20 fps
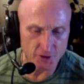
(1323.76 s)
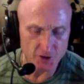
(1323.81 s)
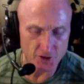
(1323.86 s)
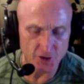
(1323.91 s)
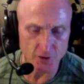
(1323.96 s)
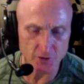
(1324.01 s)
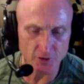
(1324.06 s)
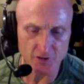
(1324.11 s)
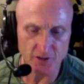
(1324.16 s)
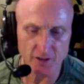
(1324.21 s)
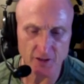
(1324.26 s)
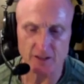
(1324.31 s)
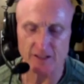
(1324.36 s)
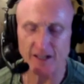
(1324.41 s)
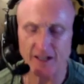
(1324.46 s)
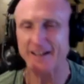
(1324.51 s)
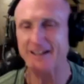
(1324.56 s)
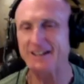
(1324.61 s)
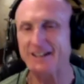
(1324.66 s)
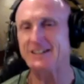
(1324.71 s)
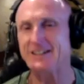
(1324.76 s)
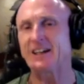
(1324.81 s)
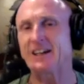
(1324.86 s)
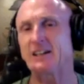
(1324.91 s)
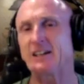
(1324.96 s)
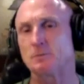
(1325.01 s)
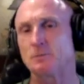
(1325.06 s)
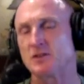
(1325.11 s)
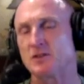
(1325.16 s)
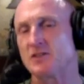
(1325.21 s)
shows that
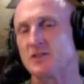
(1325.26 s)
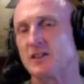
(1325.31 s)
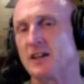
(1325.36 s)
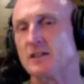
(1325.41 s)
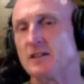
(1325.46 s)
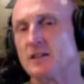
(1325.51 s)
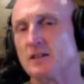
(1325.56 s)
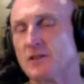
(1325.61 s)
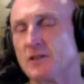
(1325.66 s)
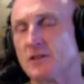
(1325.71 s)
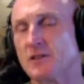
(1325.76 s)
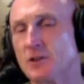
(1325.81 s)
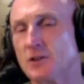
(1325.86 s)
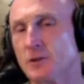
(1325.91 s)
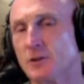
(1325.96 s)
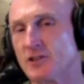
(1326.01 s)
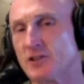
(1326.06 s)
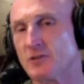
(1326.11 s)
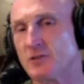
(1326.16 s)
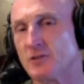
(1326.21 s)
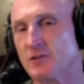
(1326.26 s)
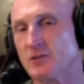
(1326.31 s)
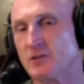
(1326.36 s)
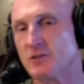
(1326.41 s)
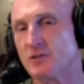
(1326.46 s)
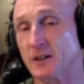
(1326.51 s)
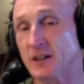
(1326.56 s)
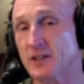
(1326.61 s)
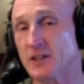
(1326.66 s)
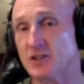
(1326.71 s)
ninety-eight percent of the U S
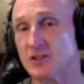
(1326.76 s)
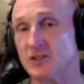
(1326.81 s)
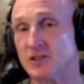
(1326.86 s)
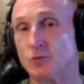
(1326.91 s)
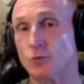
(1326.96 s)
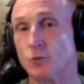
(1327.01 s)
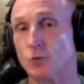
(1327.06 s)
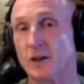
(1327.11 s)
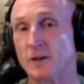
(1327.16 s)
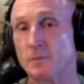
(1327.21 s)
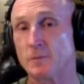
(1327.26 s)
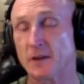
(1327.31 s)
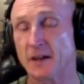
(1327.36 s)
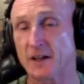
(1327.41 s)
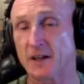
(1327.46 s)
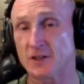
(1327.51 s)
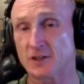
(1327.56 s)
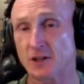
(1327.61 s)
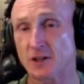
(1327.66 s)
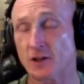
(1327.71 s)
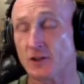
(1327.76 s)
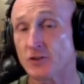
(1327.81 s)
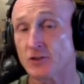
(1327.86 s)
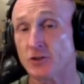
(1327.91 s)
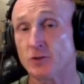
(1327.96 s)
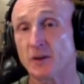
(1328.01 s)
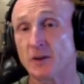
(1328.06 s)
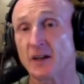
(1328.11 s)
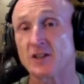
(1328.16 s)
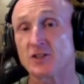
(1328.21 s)
population is one paycheck, uh,
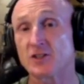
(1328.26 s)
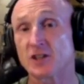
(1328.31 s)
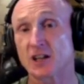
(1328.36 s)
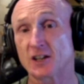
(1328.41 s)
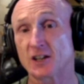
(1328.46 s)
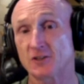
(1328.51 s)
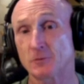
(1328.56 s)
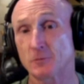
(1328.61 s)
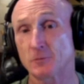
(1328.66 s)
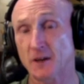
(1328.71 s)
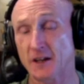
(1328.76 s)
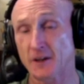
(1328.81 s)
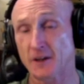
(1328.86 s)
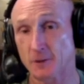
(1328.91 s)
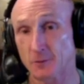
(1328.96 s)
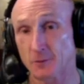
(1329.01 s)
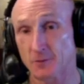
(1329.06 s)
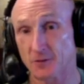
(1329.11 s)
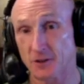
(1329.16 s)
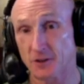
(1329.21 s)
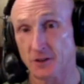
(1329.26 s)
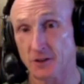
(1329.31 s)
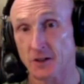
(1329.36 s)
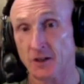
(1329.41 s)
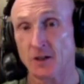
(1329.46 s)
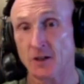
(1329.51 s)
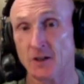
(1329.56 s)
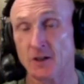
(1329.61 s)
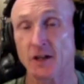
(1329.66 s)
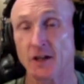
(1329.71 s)
two paychecks from bankruptcy.
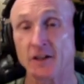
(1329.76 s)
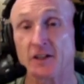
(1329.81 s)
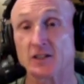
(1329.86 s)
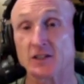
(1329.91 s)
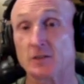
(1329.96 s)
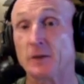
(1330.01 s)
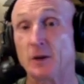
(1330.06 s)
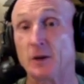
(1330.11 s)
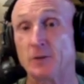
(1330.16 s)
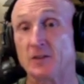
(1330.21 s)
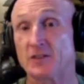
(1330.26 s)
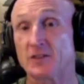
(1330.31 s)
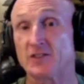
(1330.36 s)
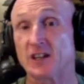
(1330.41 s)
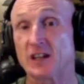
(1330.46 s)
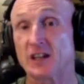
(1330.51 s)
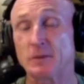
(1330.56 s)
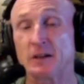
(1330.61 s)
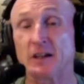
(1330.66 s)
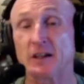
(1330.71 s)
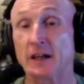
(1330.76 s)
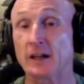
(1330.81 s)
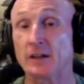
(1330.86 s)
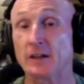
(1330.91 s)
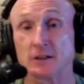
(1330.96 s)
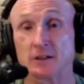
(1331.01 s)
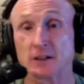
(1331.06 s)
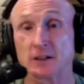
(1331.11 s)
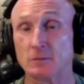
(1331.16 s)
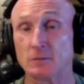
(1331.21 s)
And it's about the same in
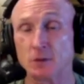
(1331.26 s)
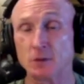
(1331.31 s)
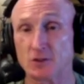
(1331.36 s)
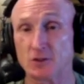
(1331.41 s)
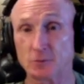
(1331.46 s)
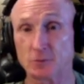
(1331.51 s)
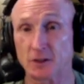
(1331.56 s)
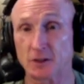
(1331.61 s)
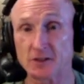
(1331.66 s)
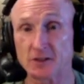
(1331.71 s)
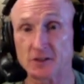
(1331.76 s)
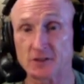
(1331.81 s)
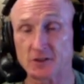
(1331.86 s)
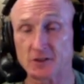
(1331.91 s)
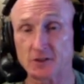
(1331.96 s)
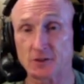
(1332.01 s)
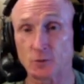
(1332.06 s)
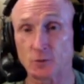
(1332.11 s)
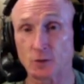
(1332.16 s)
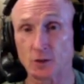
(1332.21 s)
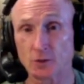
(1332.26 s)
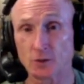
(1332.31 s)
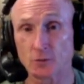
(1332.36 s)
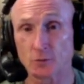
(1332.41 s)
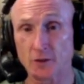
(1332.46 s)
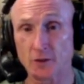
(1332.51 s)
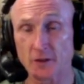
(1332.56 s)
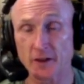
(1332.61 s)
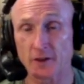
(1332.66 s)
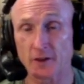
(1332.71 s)
England and most places of the world
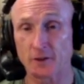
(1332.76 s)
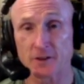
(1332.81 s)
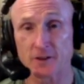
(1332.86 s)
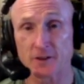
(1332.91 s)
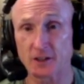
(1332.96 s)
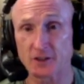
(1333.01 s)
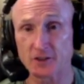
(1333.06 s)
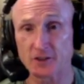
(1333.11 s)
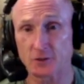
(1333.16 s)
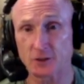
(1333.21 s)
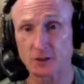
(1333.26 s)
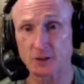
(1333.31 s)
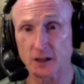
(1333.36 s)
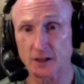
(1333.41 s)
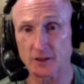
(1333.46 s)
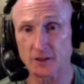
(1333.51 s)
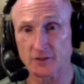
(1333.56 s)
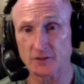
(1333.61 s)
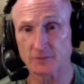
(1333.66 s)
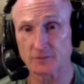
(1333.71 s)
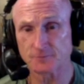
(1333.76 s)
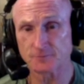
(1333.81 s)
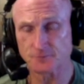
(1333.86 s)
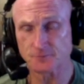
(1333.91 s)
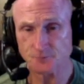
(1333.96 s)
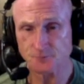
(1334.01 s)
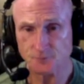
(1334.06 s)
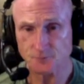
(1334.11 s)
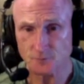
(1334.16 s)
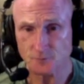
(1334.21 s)
where, that are industrialized.
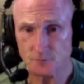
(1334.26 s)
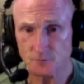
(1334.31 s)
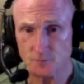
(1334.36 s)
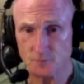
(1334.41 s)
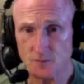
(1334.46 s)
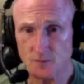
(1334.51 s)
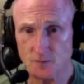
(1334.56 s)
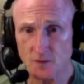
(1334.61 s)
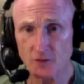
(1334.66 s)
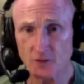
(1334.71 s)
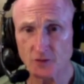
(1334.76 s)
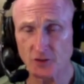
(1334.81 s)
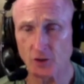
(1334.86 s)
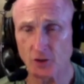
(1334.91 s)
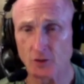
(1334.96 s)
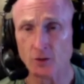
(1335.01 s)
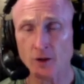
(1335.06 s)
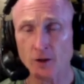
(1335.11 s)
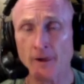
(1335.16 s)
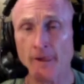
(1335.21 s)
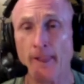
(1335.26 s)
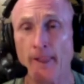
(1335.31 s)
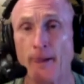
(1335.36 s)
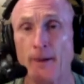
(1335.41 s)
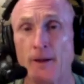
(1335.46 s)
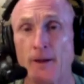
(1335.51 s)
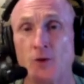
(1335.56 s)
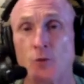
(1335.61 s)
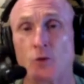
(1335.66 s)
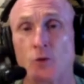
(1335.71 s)
So
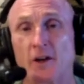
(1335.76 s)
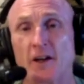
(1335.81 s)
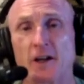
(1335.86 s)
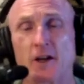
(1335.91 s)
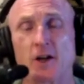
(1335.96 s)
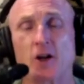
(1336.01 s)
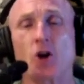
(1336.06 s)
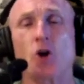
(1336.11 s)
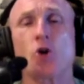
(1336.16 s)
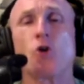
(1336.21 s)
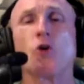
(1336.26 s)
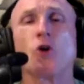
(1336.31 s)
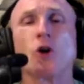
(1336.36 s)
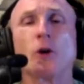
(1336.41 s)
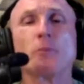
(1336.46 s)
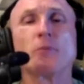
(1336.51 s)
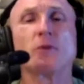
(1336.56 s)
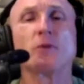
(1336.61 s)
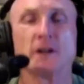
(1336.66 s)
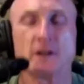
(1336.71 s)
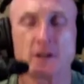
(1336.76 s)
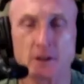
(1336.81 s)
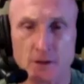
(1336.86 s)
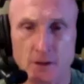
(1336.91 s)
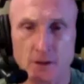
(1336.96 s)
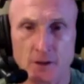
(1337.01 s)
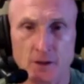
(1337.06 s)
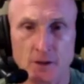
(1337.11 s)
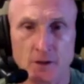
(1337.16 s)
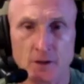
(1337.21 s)
we're in a corporate
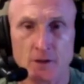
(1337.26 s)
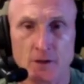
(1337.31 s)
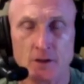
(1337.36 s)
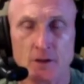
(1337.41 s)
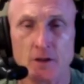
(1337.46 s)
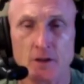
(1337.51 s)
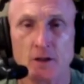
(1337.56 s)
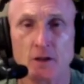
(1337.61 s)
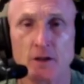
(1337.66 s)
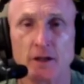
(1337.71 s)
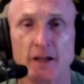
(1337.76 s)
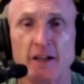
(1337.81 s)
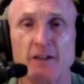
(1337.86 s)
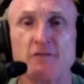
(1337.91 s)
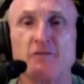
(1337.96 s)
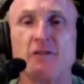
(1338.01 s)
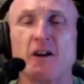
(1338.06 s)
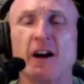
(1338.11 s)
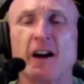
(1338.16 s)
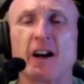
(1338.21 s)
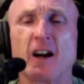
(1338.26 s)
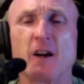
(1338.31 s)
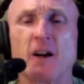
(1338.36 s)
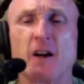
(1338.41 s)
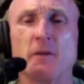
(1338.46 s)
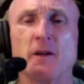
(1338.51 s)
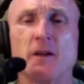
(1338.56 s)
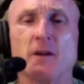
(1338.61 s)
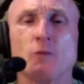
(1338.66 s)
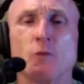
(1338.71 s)

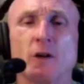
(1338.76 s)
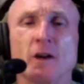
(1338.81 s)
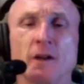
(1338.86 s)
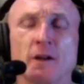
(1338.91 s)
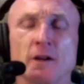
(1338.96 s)
environment where